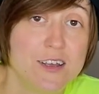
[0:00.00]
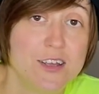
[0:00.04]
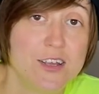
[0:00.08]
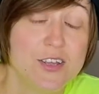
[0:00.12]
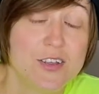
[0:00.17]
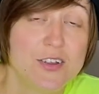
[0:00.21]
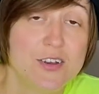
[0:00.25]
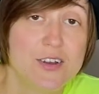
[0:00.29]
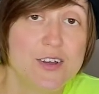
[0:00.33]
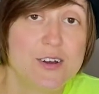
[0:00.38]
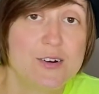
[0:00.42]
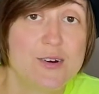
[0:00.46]

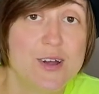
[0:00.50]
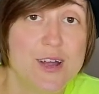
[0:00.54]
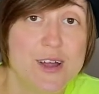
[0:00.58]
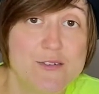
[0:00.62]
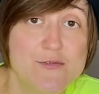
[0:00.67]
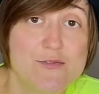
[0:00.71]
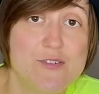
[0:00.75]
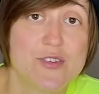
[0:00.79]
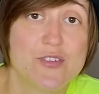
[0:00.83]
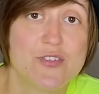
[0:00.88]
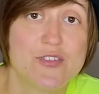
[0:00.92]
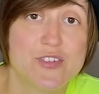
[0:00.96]
you know,
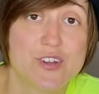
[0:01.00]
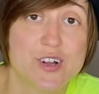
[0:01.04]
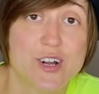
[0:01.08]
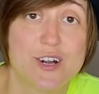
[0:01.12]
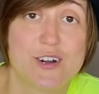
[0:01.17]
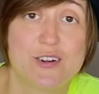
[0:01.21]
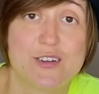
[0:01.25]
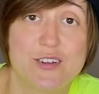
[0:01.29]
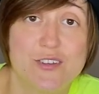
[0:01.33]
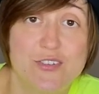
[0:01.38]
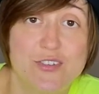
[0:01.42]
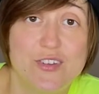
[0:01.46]
every
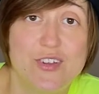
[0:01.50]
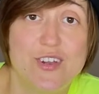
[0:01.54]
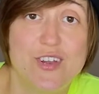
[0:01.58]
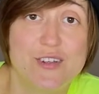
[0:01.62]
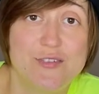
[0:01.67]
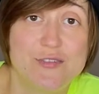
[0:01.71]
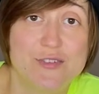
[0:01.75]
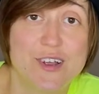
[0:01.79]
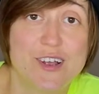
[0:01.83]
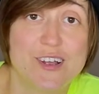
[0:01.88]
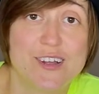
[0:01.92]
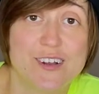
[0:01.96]
start is a
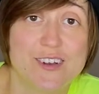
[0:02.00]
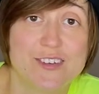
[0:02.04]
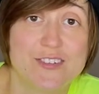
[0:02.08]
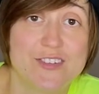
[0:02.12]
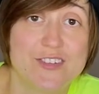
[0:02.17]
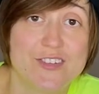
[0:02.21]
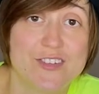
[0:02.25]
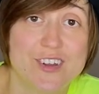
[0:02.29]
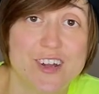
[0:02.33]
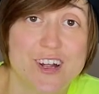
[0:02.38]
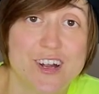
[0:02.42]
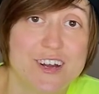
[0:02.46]
difficult
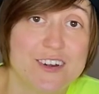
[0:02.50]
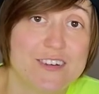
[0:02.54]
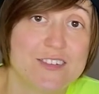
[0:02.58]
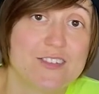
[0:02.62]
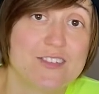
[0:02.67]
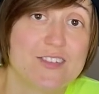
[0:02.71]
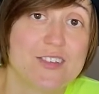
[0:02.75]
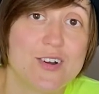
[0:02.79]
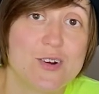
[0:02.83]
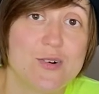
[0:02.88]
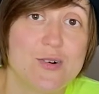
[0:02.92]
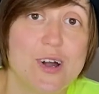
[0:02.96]
start,
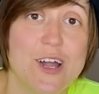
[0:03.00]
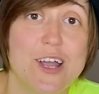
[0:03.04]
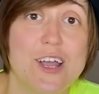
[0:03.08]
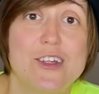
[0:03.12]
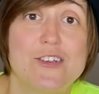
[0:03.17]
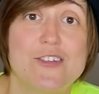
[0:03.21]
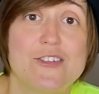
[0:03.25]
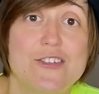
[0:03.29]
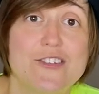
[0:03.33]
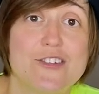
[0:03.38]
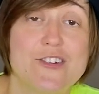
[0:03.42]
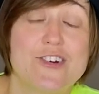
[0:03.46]
so I
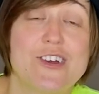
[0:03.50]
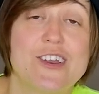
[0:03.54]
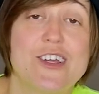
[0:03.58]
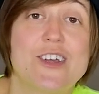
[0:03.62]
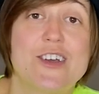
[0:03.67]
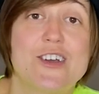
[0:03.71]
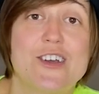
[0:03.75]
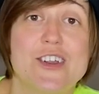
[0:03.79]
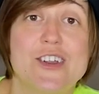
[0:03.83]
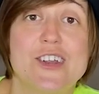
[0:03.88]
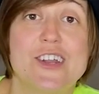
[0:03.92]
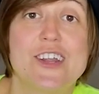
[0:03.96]
surely
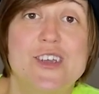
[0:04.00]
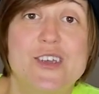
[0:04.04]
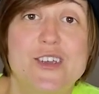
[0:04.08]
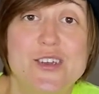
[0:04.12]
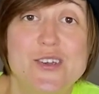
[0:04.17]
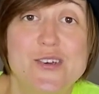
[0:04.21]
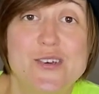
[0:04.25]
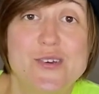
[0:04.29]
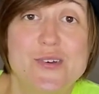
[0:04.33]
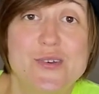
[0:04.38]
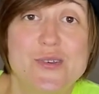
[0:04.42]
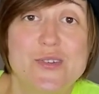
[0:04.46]
could
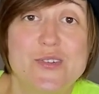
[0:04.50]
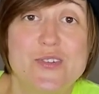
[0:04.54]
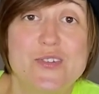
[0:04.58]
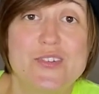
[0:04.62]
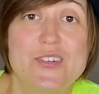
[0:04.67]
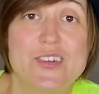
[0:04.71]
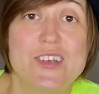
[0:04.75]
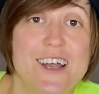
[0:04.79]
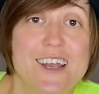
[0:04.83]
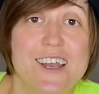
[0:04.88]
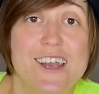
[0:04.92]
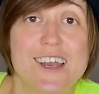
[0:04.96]

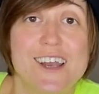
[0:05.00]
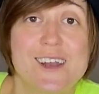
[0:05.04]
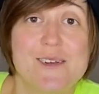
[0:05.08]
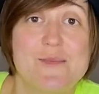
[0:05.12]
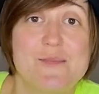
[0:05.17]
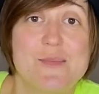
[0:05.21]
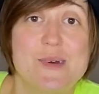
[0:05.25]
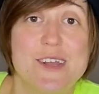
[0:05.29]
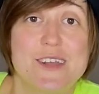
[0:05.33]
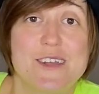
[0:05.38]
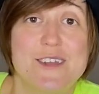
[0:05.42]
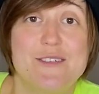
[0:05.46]
use a little
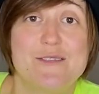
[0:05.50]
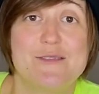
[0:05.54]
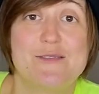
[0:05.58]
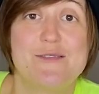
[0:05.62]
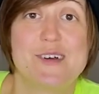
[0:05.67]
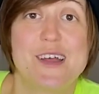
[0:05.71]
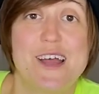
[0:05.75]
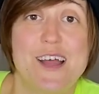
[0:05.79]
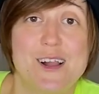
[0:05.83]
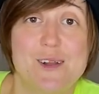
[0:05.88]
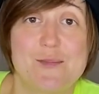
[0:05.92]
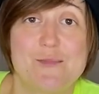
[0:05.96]
bit of
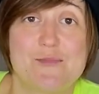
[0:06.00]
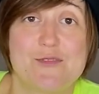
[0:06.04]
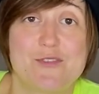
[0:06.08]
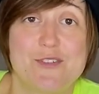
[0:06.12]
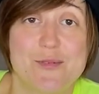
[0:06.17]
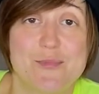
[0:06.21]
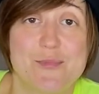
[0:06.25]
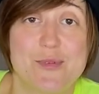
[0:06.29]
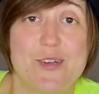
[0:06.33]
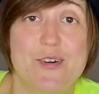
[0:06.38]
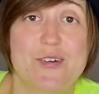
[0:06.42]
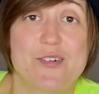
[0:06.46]
help
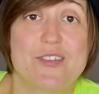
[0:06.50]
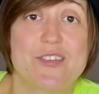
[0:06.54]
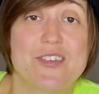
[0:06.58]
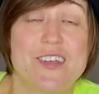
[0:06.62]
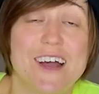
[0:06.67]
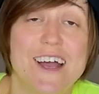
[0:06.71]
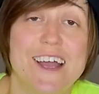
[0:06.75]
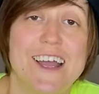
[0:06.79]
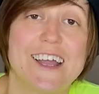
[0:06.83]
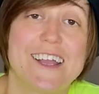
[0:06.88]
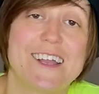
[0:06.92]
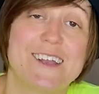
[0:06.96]
from your
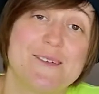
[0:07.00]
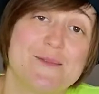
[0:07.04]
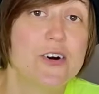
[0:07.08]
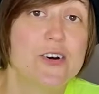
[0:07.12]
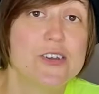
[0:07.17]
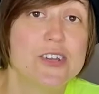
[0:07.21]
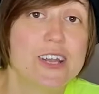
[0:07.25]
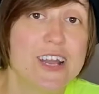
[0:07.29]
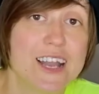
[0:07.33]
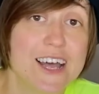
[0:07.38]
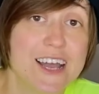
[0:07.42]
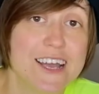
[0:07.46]
side.
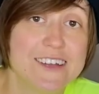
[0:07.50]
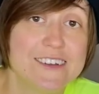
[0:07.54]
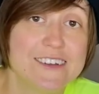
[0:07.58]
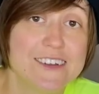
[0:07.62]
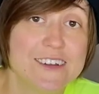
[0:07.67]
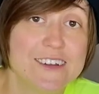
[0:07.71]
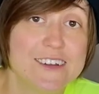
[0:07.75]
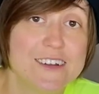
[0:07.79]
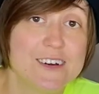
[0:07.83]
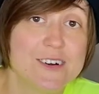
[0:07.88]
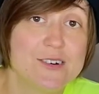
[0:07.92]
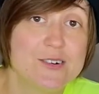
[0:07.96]
On a lighter
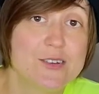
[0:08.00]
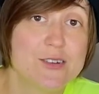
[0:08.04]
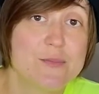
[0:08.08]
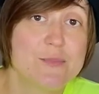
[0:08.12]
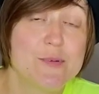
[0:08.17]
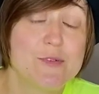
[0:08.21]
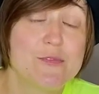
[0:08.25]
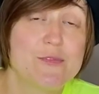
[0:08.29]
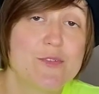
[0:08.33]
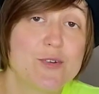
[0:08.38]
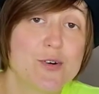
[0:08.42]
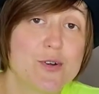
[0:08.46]
note,
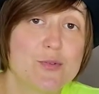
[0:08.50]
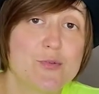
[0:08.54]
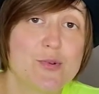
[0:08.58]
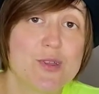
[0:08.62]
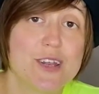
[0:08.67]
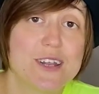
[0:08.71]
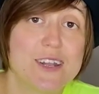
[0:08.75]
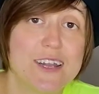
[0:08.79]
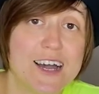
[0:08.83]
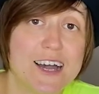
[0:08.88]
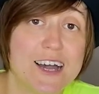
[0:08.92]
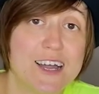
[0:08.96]
before
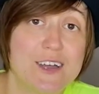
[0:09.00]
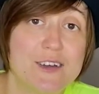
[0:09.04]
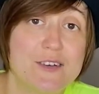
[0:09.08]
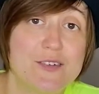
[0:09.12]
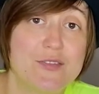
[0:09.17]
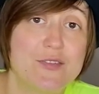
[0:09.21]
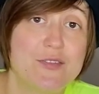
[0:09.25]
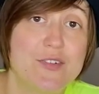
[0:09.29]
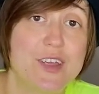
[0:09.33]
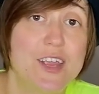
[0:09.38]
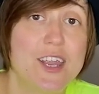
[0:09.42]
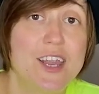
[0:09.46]
we
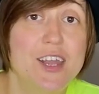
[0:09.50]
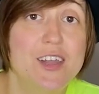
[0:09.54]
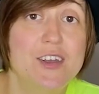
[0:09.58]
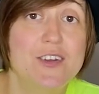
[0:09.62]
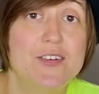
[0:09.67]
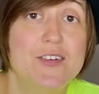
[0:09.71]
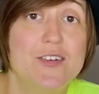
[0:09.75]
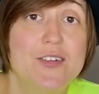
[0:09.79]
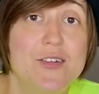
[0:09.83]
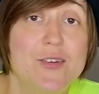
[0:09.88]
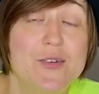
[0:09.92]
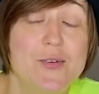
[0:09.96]
dive
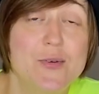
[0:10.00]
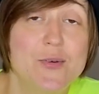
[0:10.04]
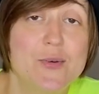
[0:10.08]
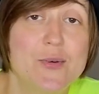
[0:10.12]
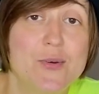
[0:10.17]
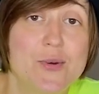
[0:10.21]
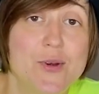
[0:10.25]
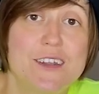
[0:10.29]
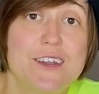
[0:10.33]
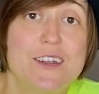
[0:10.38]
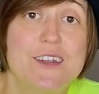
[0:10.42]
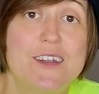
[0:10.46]

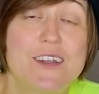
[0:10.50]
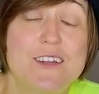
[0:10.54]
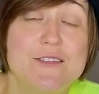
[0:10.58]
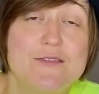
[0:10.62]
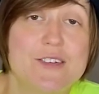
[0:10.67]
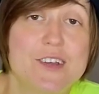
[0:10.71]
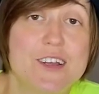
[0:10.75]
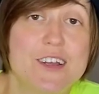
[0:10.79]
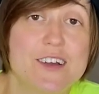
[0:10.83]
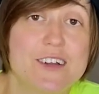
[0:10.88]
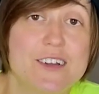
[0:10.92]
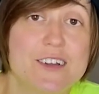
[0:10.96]
into the
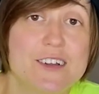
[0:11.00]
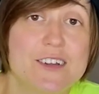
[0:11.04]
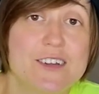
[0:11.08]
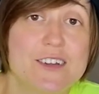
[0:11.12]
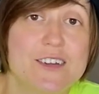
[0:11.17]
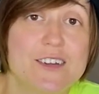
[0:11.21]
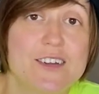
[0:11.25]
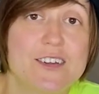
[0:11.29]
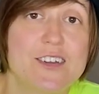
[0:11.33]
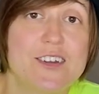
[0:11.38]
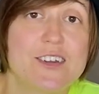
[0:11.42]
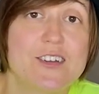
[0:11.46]

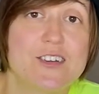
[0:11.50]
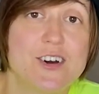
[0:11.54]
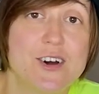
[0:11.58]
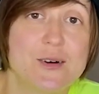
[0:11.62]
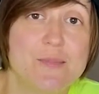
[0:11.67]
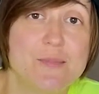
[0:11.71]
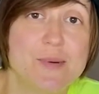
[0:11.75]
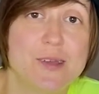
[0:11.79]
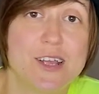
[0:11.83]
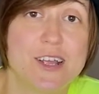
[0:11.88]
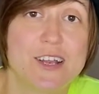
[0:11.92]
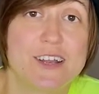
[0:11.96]
difficult
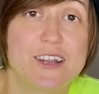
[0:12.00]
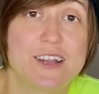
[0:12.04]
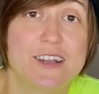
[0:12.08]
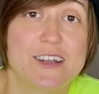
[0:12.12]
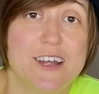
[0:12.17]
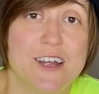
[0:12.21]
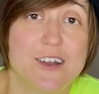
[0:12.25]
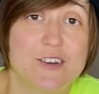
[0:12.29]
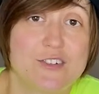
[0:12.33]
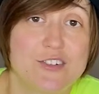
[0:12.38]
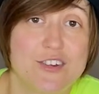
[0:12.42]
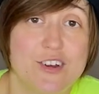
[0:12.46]
topic that
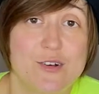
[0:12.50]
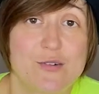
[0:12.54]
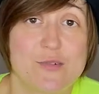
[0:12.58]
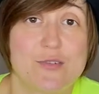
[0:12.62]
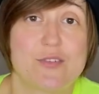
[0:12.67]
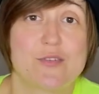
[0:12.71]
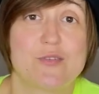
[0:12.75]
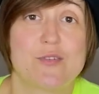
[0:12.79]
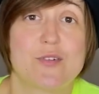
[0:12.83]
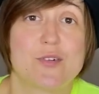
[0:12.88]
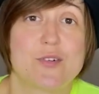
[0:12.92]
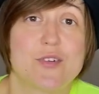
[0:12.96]
I
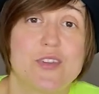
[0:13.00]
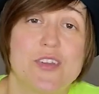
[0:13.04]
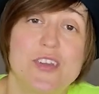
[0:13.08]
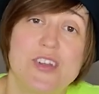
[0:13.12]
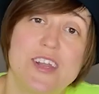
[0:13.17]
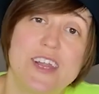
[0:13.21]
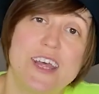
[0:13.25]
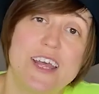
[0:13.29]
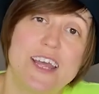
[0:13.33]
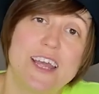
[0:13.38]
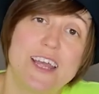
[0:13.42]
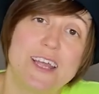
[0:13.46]
chose for
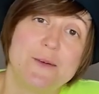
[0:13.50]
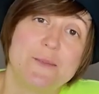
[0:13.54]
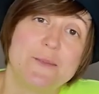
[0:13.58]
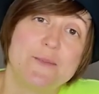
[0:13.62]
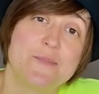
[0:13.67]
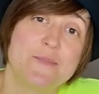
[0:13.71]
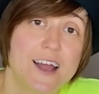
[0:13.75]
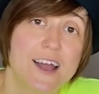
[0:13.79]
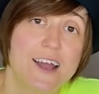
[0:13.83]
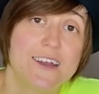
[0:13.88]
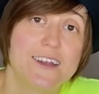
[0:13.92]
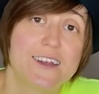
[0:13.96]
today,
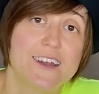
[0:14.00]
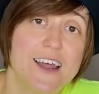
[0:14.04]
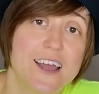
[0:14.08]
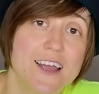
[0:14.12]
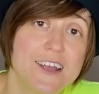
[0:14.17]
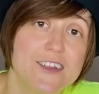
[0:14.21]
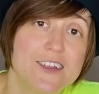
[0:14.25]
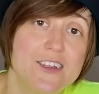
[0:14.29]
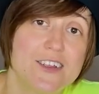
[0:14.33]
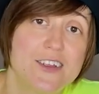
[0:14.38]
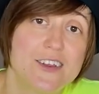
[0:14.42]
I'd like